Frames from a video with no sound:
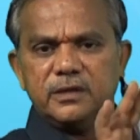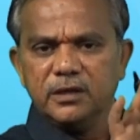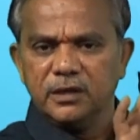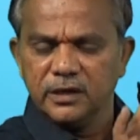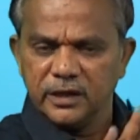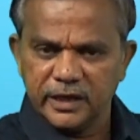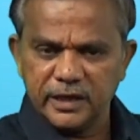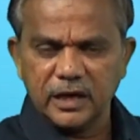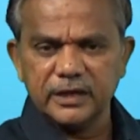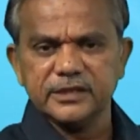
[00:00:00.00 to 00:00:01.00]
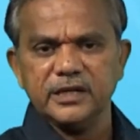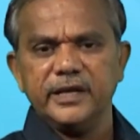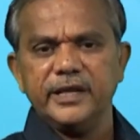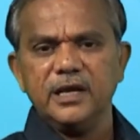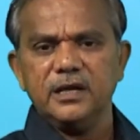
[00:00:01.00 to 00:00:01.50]
in
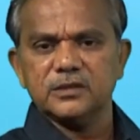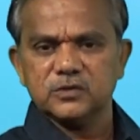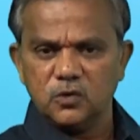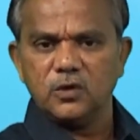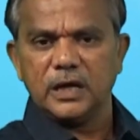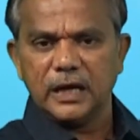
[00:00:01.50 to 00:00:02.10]
northern India.